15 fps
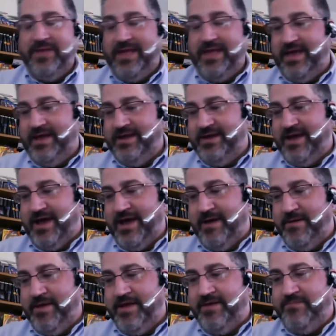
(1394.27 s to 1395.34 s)
And
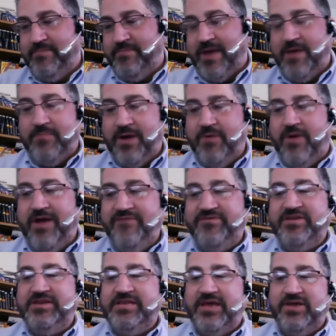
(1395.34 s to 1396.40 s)
my wife
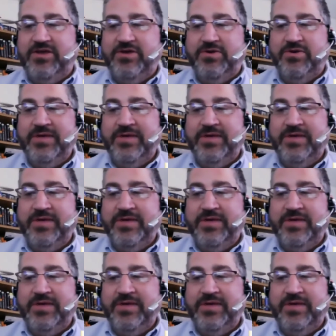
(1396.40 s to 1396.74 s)
can tell you.